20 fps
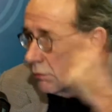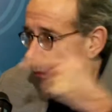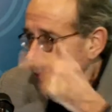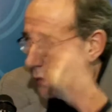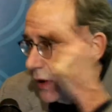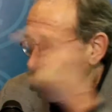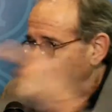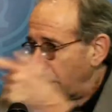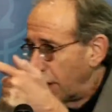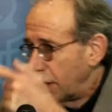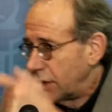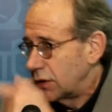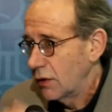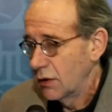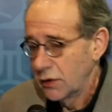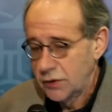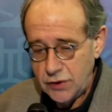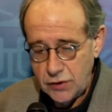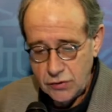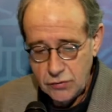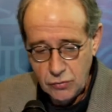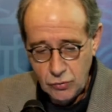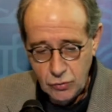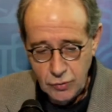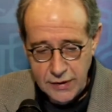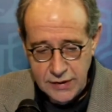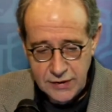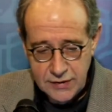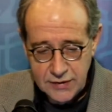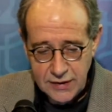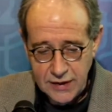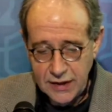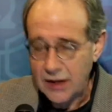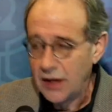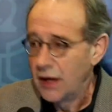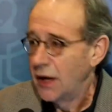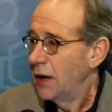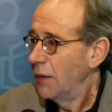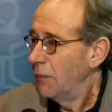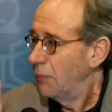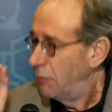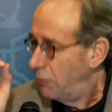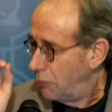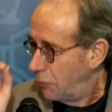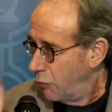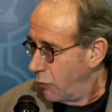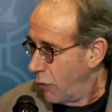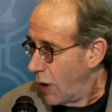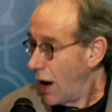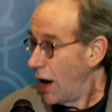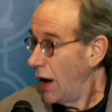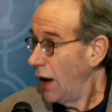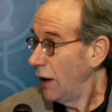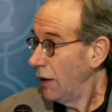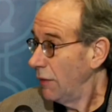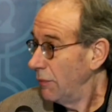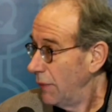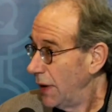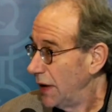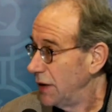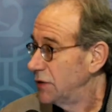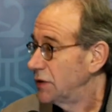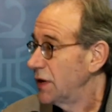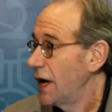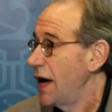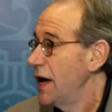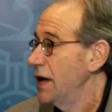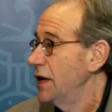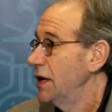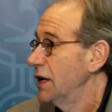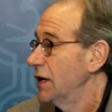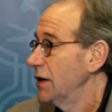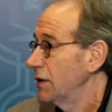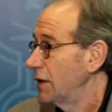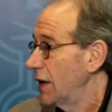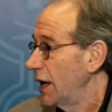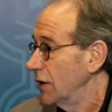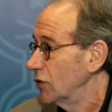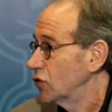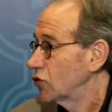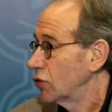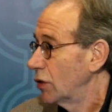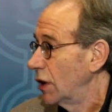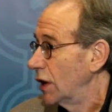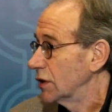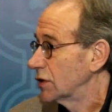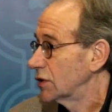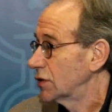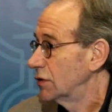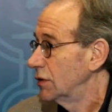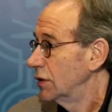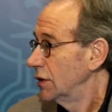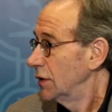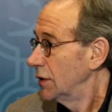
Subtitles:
their pedagogical reasoning while maintaining that trust.